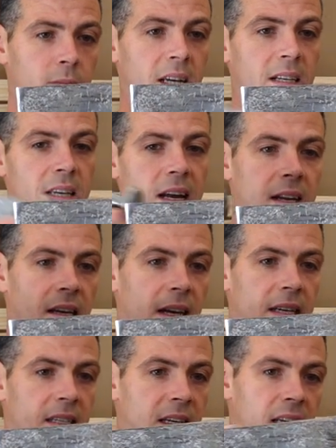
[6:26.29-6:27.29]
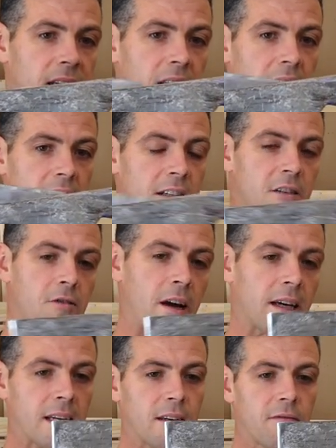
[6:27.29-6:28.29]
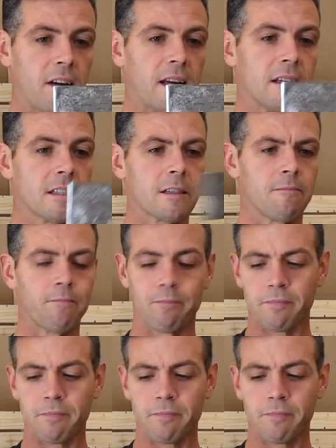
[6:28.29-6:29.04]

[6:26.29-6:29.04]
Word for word: because it had a nice inline striking face.